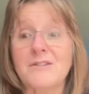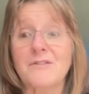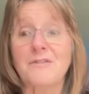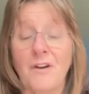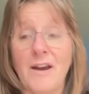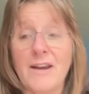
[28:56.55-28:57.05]
to
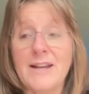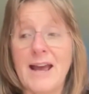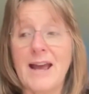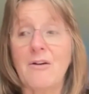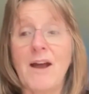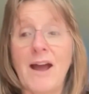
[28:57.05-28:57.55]
find
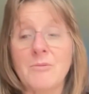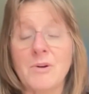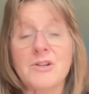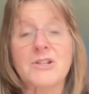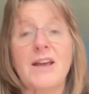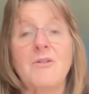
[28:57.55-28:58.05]
out how
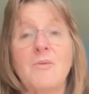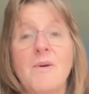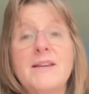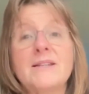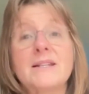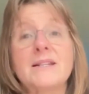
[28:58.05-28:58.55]
much they're
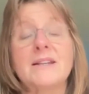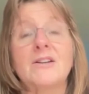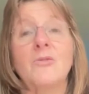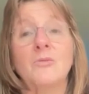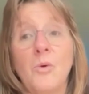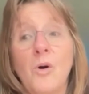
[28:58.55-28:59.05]
wasting
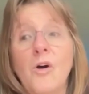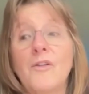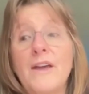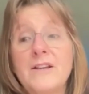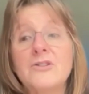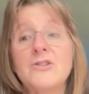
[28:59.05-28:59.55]
and what
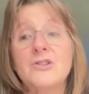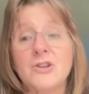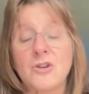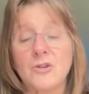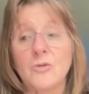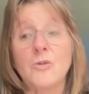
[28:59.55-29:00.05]
they could do,